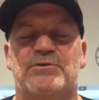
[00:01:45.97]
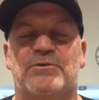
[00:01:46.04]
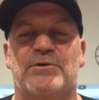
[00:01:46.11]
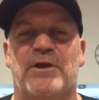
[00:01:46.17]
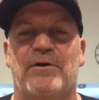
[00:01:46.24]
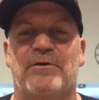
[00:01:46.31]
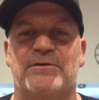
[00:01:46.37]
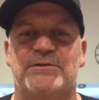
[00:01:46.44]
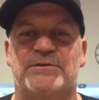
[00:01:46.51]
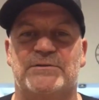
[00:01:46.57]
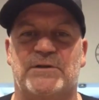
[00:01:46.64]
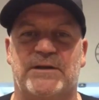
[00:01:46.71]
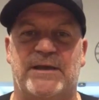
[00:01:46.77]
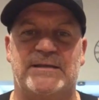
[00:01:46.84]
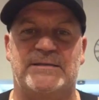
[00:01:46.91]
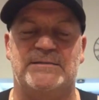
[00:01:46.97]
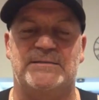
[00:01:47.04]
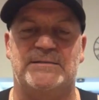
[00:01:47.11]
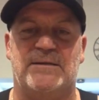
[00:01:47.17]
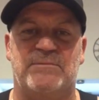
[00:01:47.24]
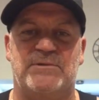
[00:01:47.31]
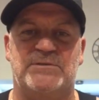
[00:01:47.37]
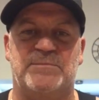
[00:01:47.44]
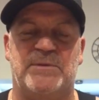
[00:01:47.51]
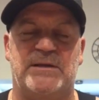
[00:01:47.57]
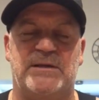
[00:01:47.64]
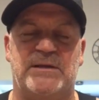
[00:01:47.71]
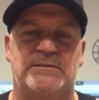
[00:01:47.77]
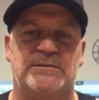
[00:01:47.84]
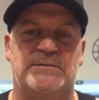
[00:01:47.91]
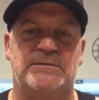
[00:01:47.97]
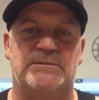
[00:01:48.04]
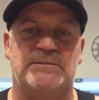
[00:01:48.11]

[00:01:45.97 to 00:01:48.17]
notice, I guess, in some respects.